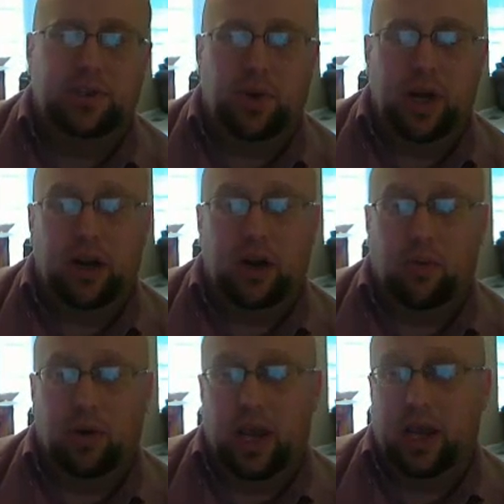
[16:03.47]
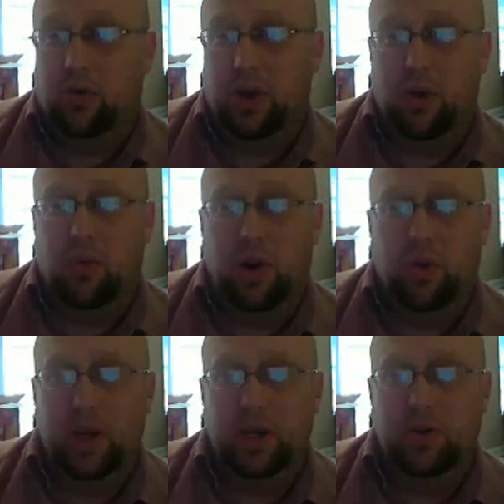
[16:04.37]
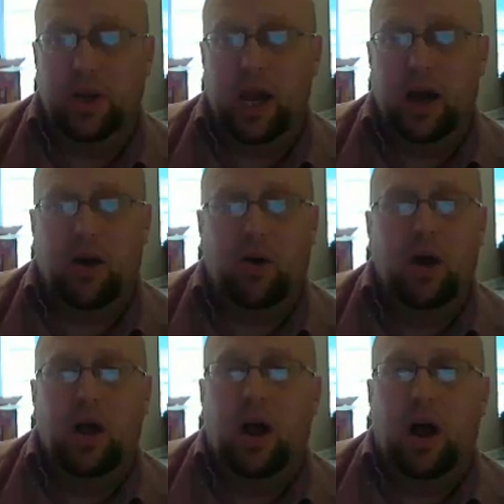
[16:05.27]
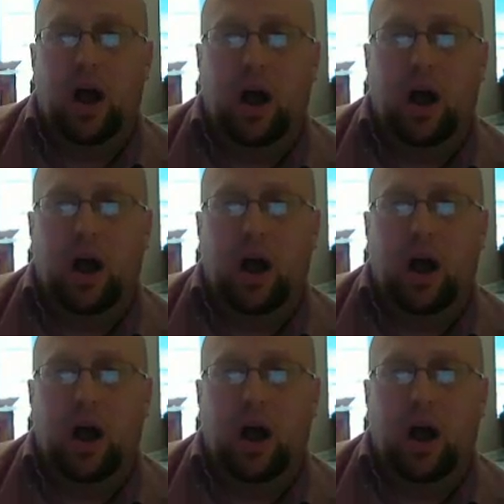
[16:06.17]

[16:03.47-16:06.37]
Because this is where a little bit more thought comes in.